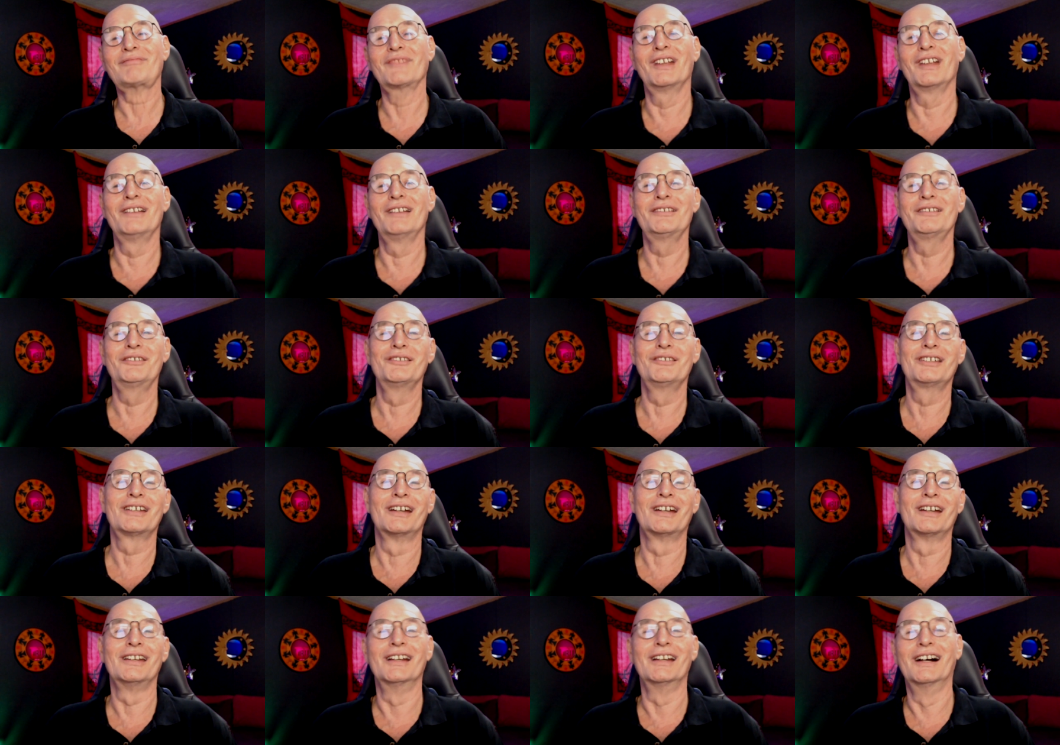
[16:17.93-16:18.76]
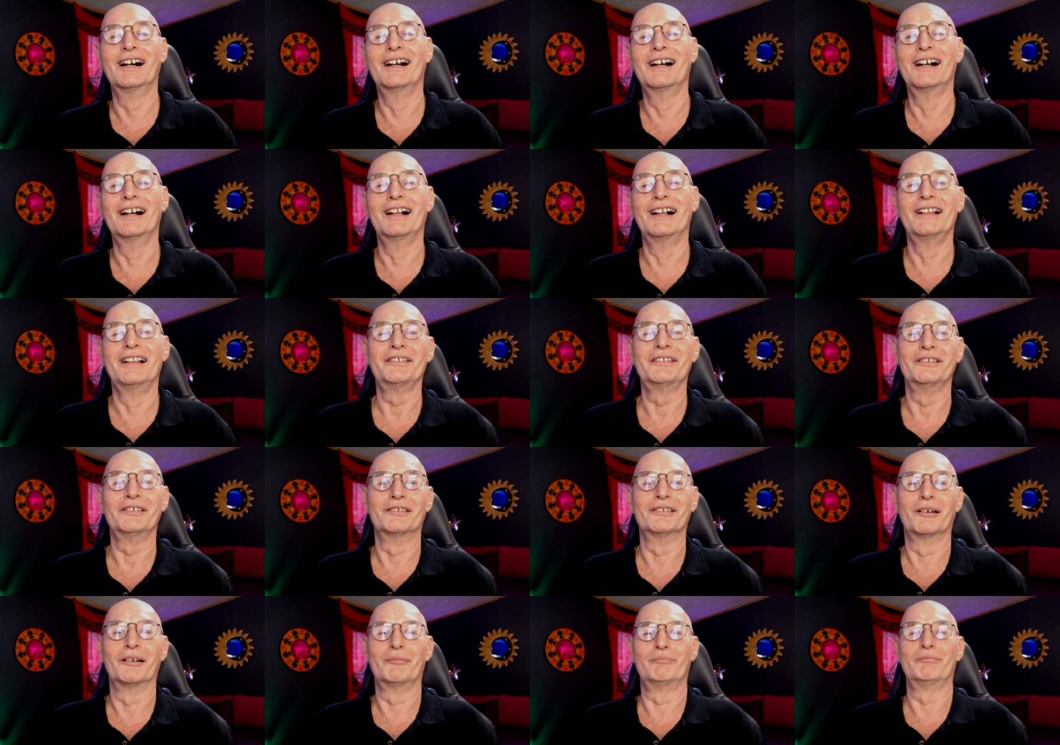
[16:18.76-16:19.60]
and you can you
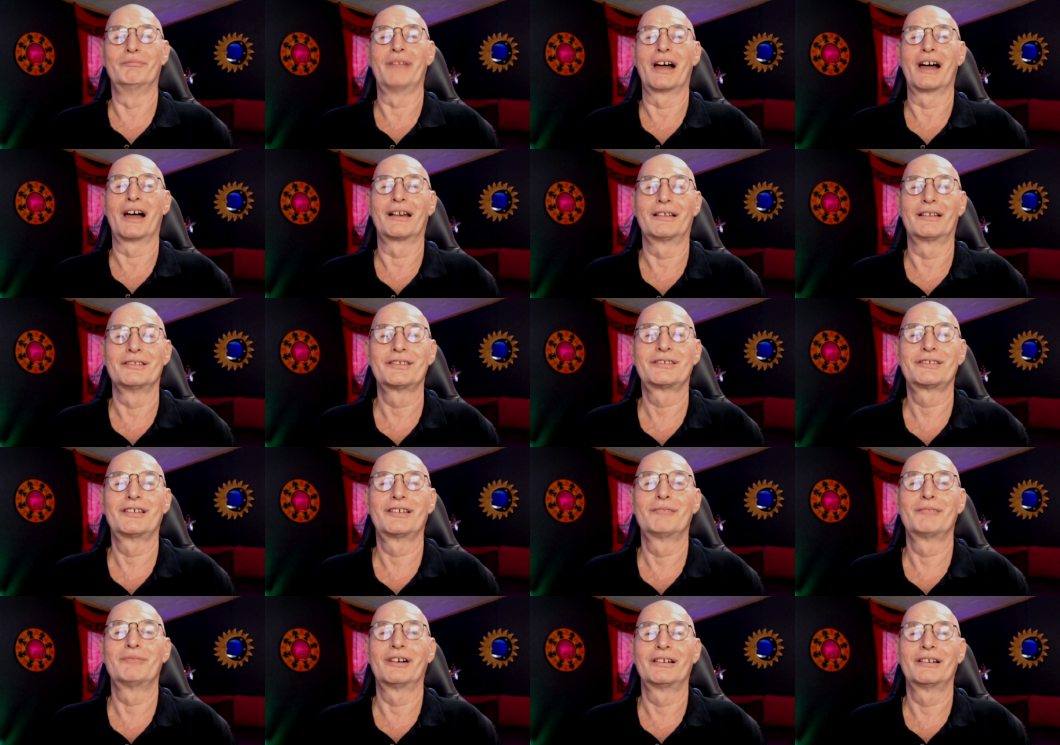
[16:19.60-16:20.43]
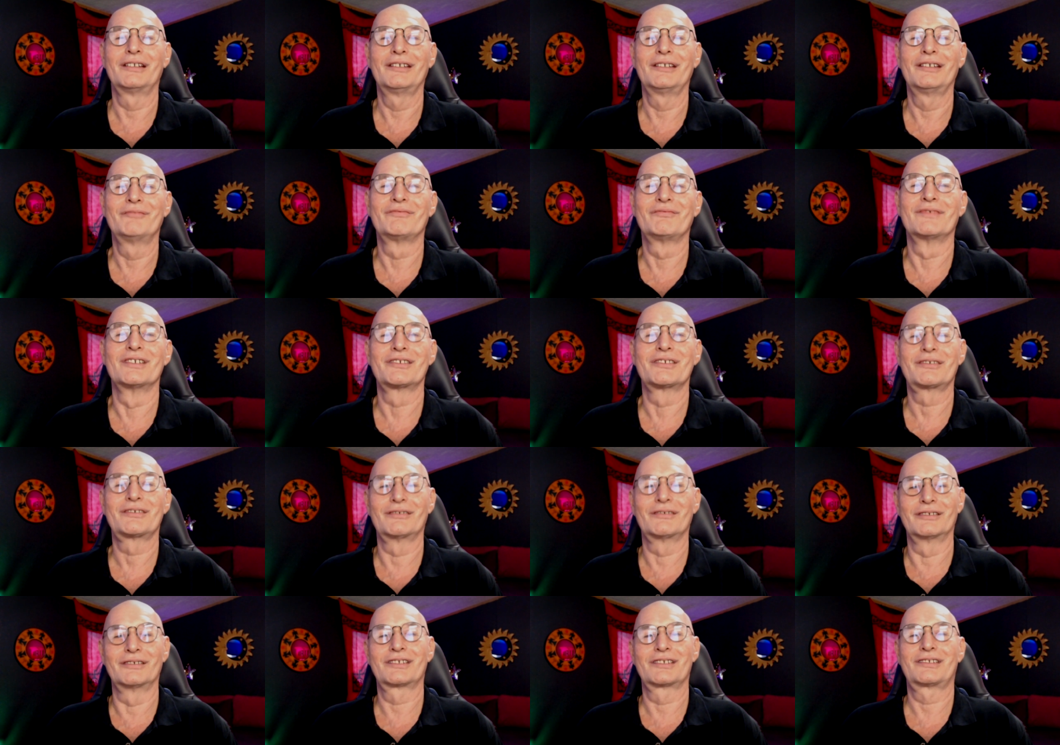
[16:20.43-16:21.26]
know balance your body
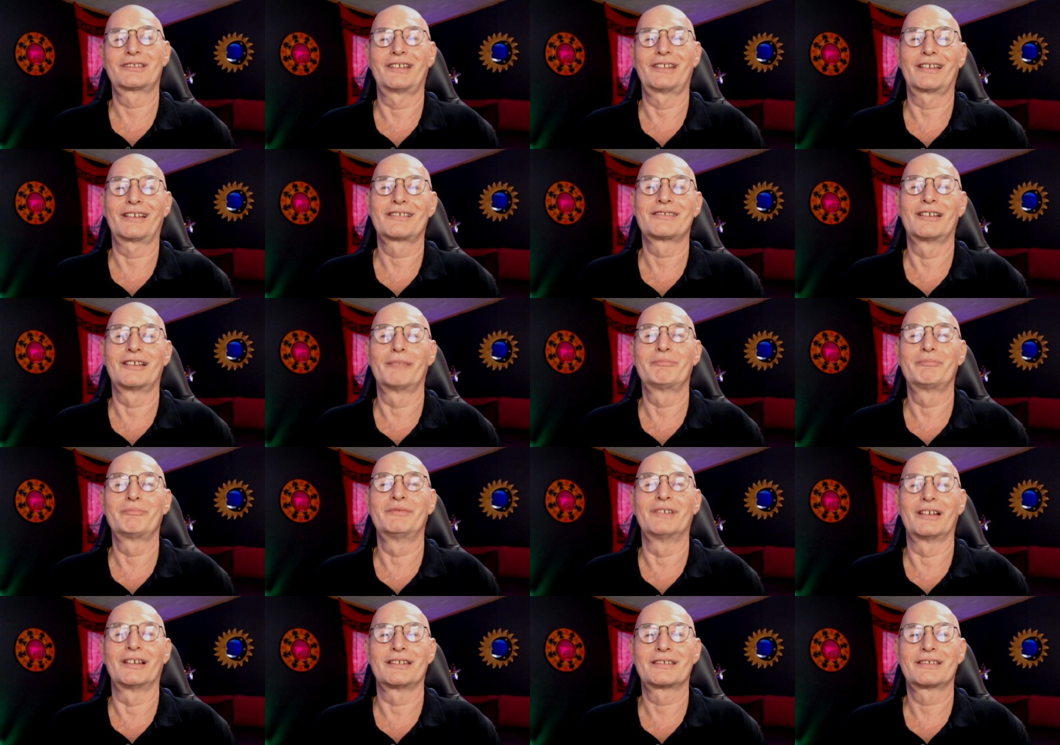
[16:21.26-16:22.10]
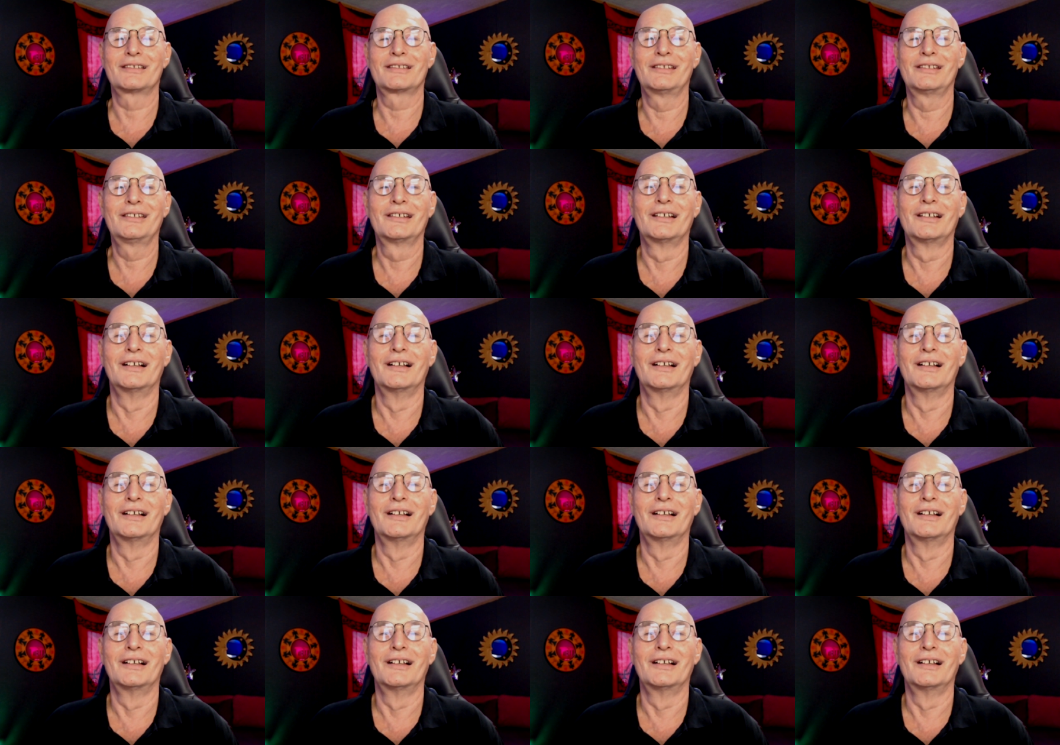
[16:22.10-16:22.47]
so it stacks up nicely